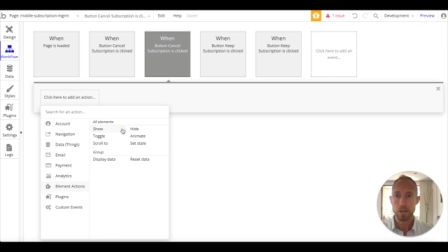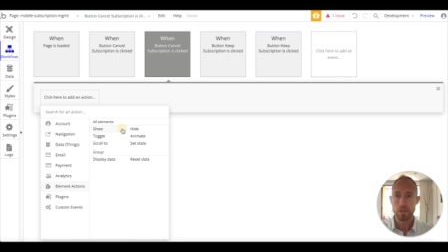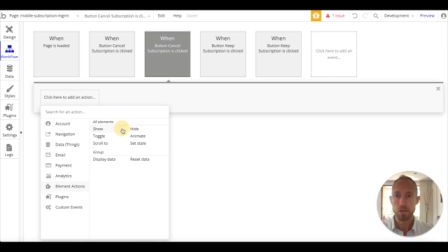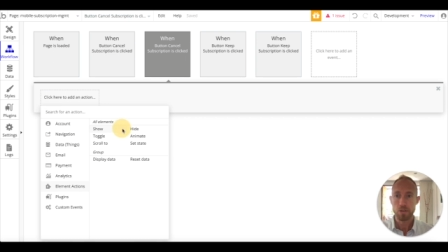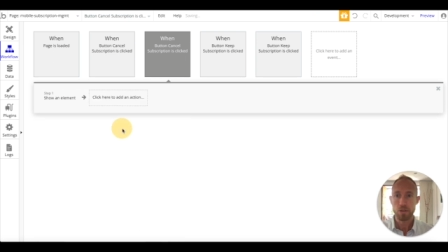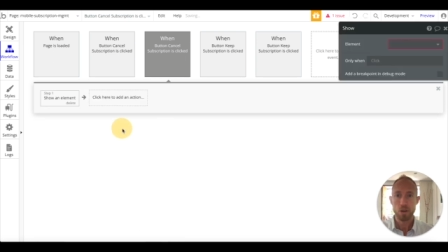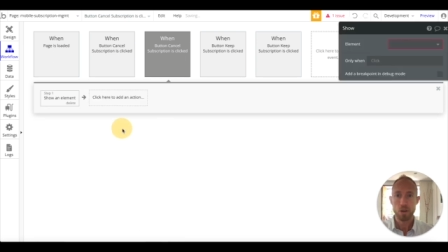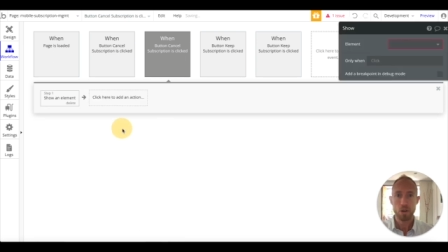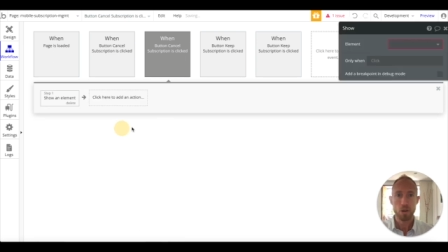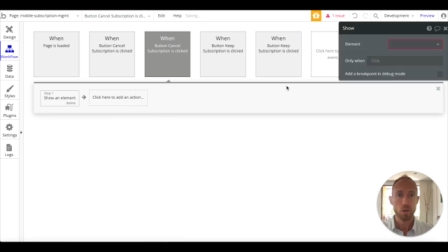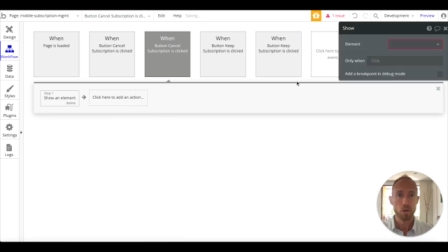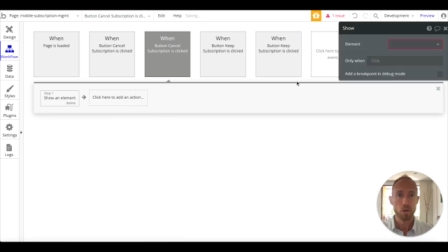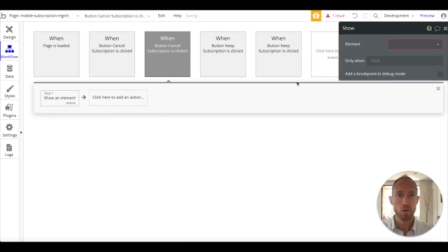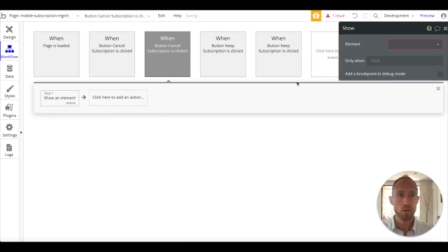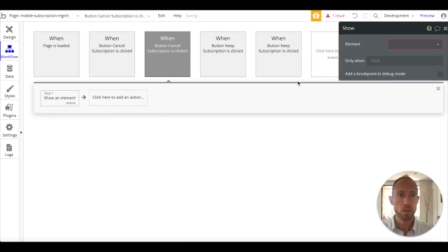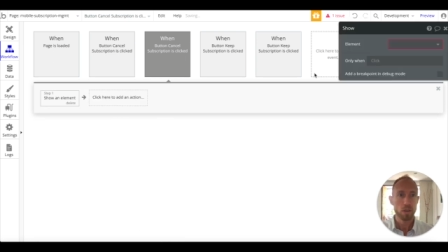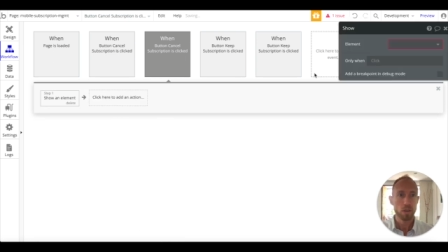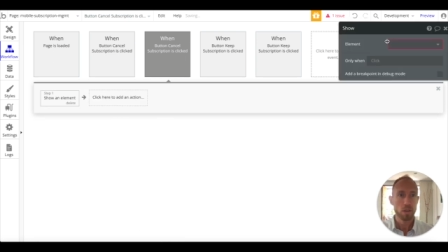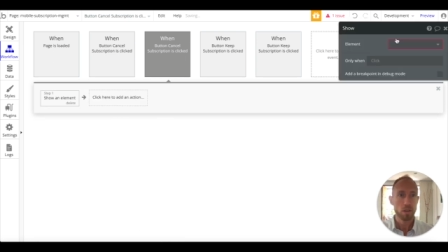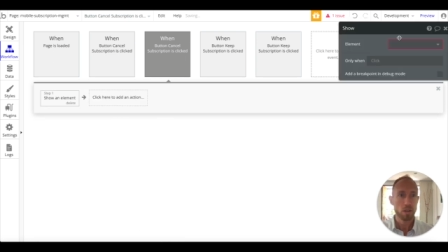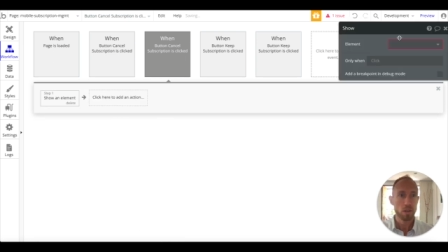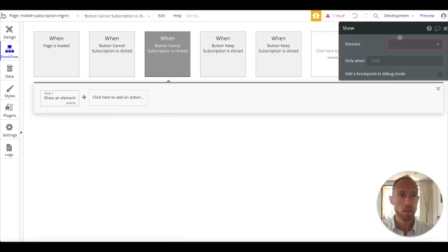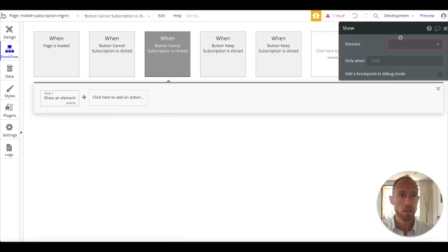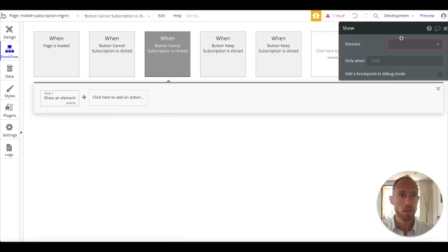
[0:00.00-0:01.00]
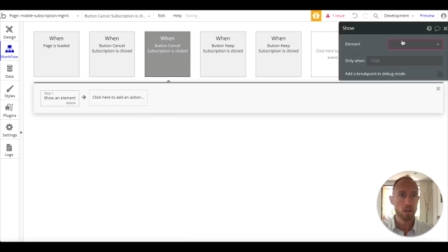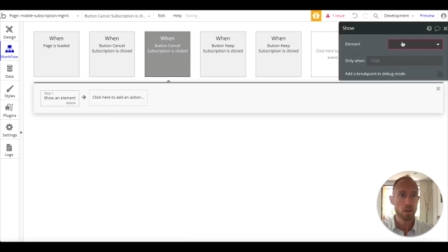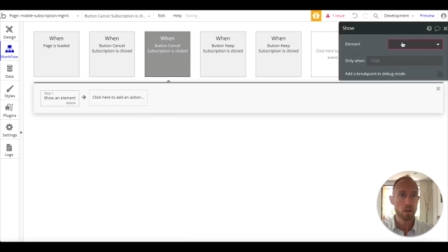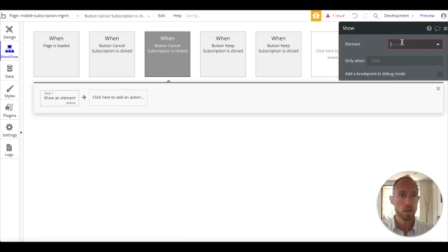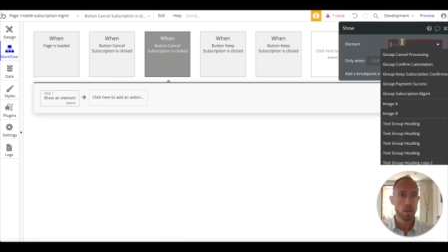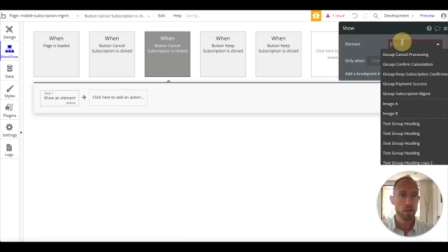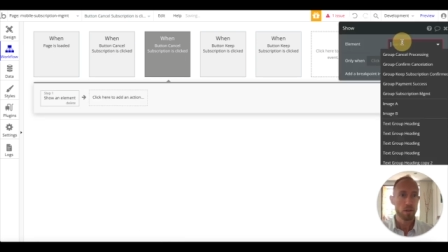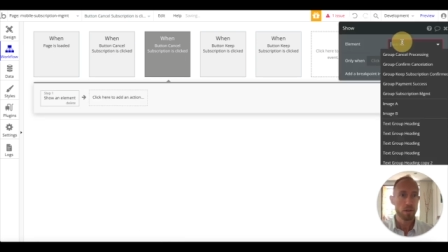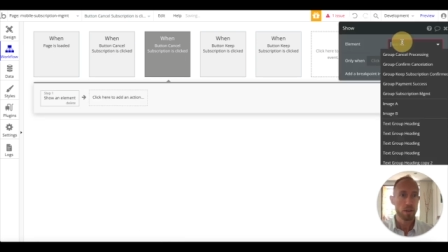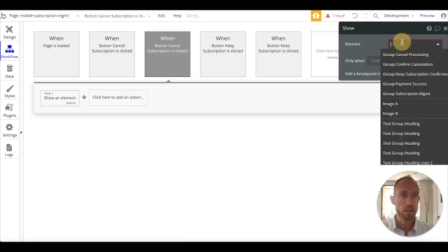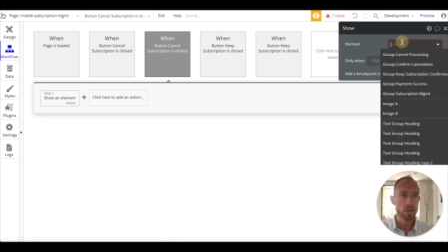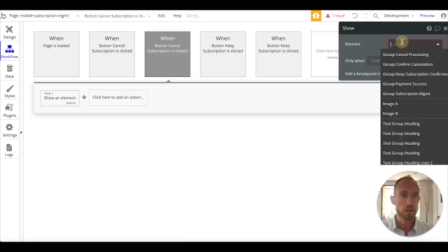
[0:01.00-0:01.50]
show
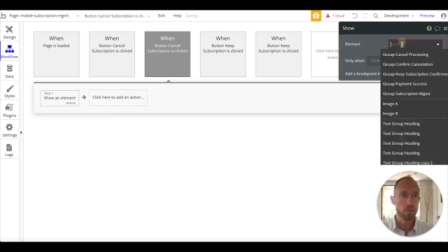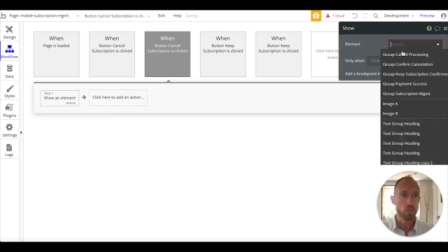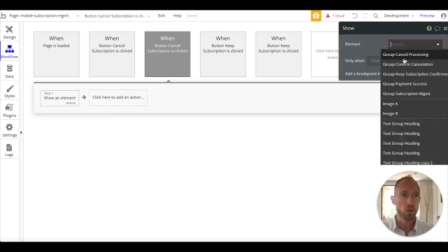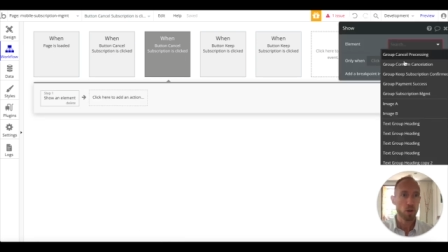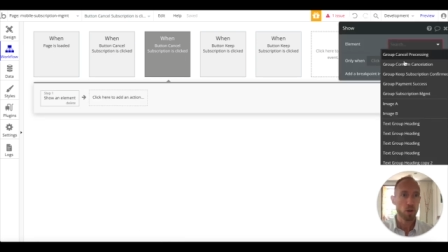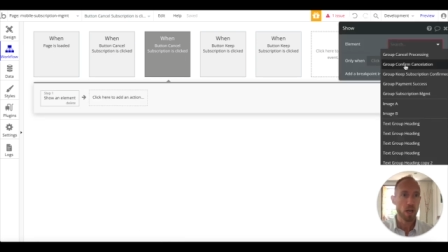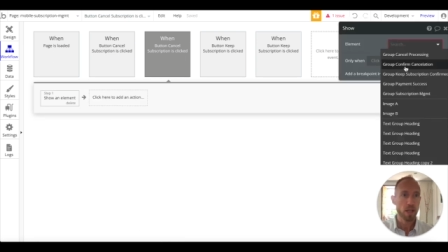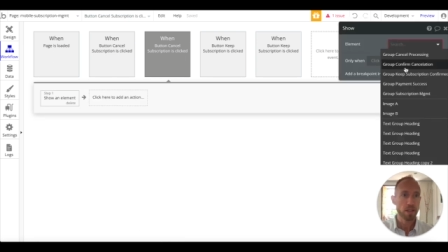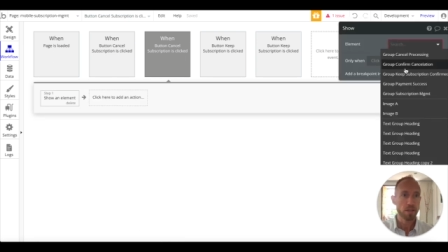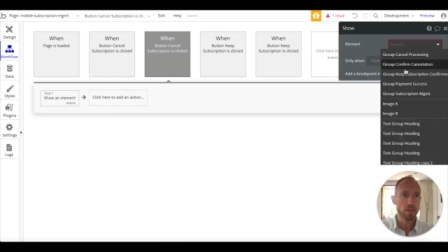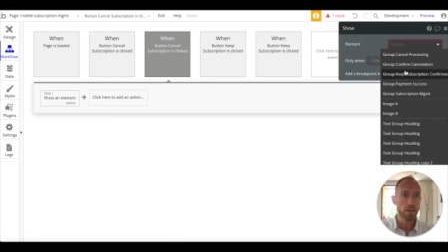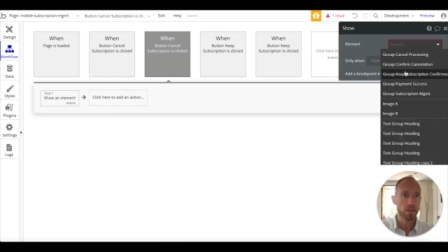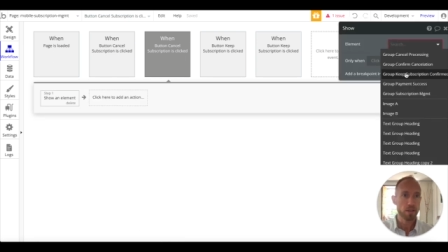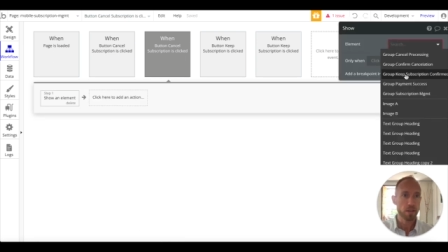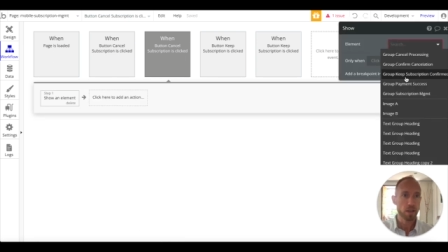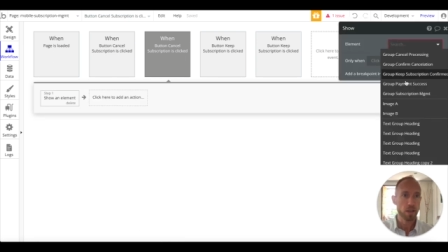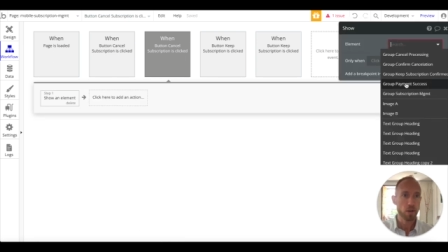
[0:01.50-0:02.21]
this processing